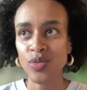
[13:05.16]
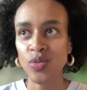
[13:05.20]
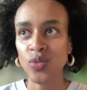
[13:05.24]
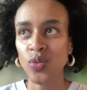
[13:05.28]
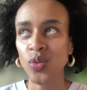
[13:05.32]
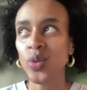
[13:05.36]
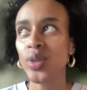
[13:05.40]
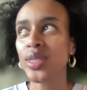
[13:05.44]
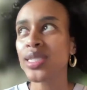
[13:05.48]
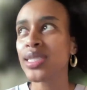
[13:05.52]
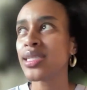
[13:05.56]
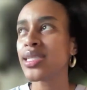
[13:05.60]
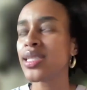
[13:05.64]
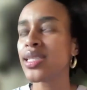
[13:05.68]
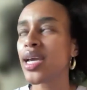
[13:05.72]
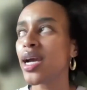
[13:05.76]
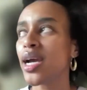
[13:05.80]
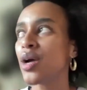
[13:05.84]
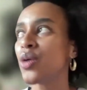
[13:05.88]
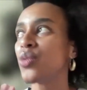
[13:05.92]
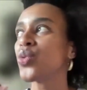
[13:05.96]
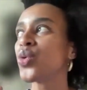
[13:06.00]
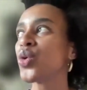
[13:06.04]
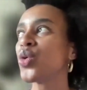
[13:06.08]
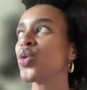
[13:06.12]
was
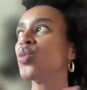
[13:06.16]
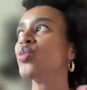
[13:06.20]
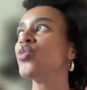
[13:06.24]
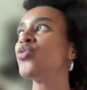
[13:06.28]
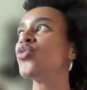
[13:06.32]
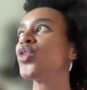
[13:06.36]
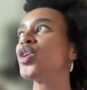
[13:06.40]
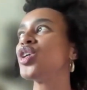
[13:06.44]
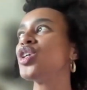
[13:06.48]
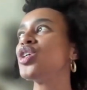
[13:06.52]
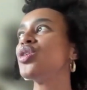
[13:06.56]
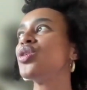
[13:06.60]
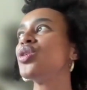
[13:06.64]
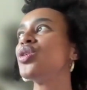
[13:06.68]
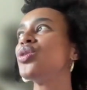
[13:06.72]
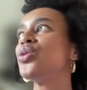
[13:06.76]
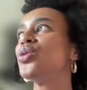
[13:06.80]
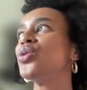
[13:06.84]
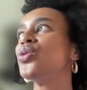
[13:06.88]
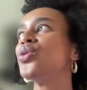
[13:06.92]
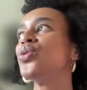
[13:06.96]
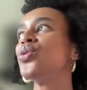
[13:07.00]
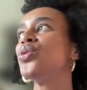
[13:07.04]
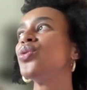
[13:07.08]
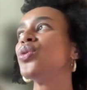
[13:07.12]
there room for you
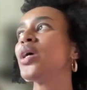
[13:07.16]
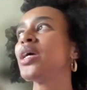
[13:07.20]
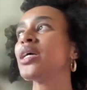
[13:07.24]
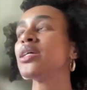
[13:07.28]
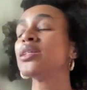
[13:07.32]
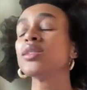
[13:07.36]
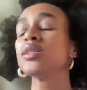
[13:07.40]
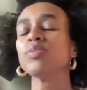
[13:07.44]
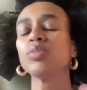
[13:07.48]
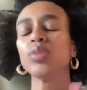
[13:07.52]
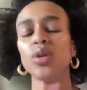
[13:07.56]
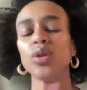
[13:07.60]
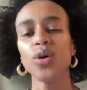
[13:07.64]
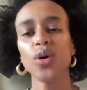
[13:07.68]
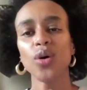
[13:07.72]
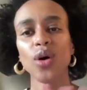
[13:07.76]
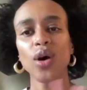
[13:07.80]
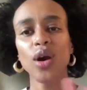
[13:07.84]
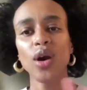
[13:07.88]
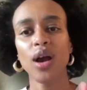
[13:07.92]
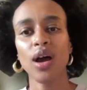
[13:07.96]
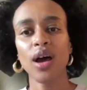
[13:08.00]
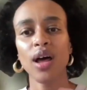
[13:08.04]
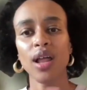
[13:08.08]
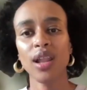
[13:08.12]
to
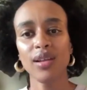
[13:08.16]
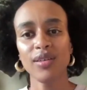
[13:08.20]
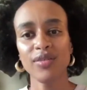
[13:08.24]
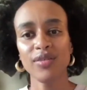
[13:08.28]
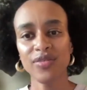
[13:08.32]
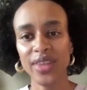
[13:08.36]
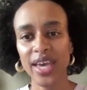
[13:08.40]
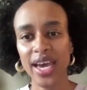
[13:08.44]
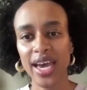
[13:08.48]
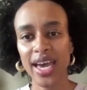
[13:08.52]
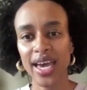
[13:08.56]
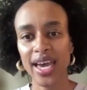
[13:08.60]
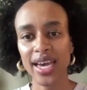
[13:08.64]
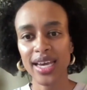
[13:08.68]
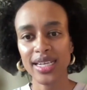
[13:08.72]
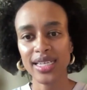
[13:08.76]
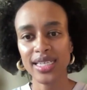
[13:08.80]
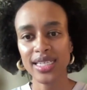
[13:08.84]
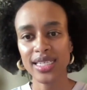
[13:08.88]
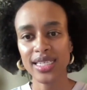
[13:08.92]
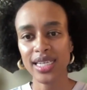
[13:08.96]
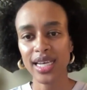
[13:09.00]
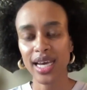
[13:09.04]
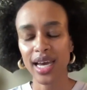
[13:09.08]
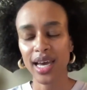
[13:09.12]
explore all of
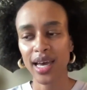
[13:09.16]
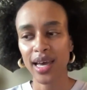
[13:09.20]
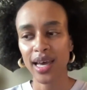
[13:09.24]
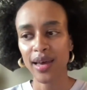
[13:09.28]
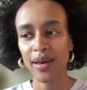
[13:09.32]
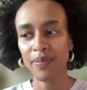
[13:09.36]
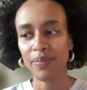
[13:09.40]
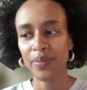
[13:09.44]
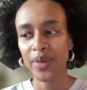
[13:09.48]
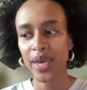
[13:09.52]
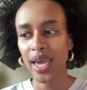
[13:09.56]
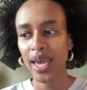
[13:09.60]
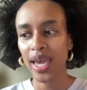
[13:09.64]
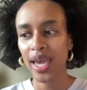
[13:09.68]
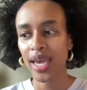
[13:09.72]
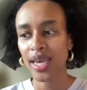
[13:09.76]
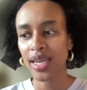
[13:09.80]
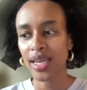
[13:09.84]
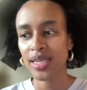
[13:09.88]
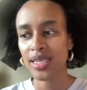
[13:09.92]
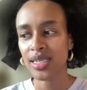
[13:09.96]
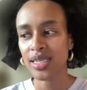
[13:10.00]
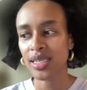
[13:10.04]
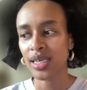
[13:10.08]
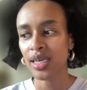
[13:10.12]
that?
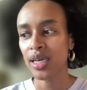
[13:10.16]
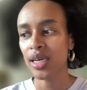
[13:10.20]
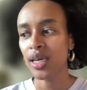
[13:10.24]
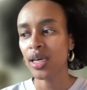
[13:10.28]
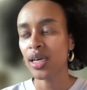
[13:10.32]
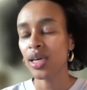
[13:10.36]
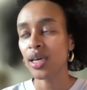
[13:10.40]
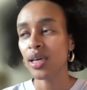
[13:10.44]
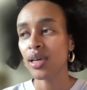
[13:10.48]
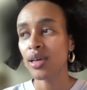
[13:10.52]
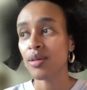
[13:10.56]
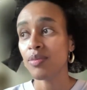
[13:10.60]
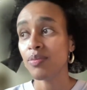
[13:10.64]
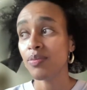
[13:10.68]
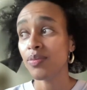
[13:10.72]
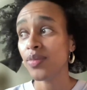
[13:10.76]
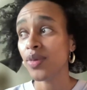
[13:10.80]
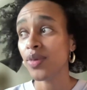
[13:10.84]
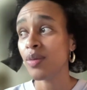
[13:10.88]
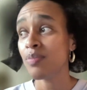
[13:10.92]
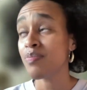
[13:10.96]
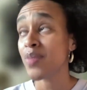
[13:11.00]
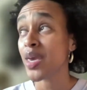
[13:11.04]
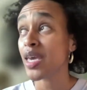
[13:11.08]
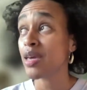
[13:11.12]
And
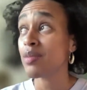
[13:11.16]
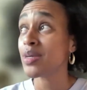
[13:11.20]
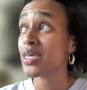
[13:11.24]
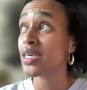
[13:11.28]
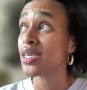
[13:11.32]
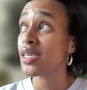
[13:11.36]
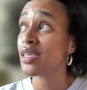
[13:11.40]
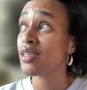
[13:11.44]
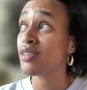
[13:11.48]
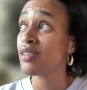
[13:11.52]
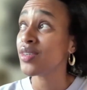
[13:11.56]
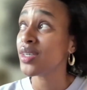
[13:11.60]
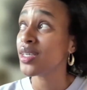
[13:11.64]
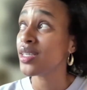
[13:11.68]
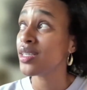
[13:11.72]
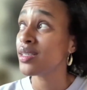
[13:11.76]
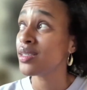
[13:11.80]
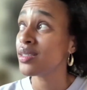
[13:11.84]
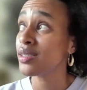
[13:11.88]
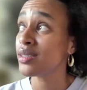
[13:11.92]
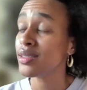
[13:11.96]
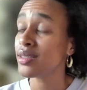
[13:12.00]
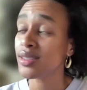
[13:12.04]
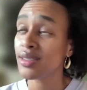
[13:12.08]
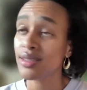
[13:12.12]
maybe
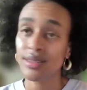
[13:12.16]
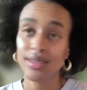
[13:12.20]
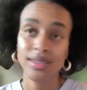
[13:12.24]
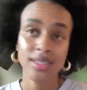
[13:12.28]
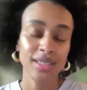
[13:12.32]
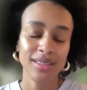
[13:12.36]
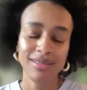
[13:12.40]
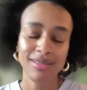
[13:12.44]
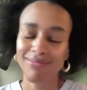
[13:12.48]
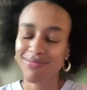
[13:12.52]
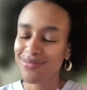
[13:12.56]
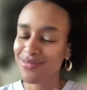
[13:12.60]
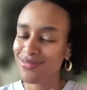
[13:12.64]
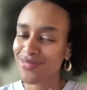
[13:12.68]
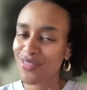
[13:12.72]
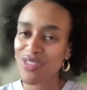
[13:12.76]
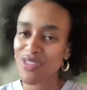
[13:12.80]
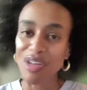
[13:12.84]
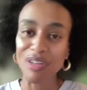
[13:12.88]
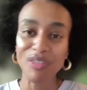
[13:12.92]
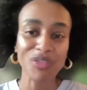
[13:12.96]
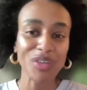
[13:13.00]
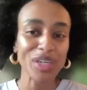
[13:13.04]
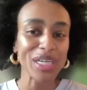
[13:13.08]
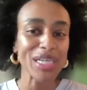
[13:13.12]
even
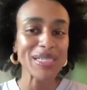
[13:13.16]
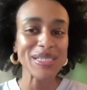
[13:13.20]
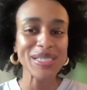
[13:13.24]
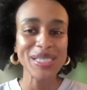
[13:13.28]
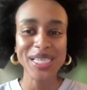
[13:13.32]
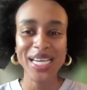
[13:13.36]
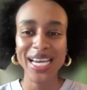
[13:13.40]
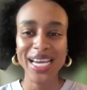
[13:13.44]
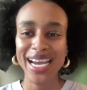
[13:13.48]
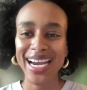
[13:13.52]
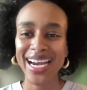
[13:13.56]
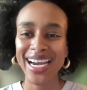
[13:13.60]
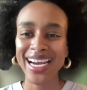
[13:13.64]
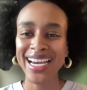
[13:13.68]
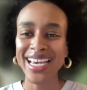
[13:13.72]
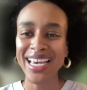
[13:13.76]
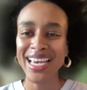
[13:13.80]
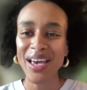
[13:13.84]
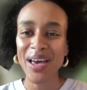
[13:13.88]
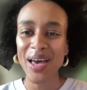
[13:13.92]
feel free to share.